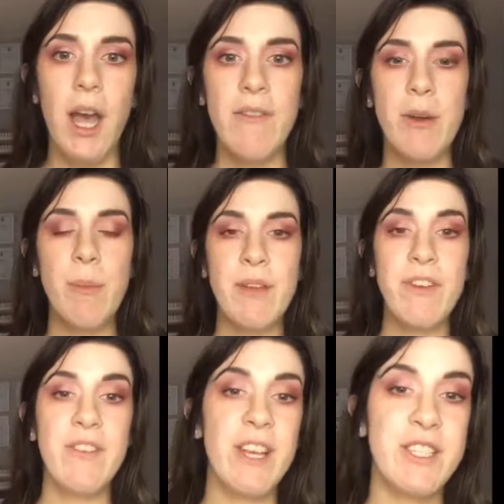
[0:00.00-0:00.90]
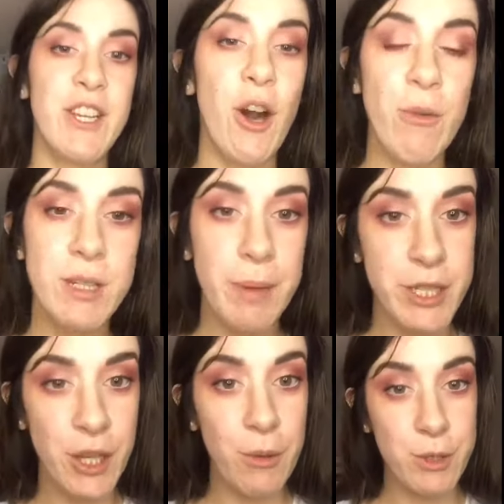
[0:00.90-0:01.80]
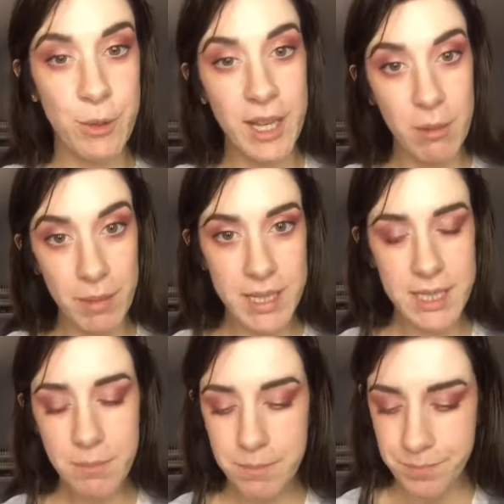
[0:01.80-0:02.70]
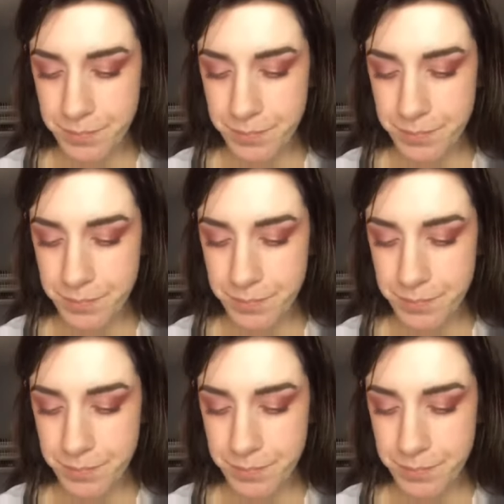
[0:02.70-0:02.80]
if I'm buying foundation, I always buy two so I can mix them.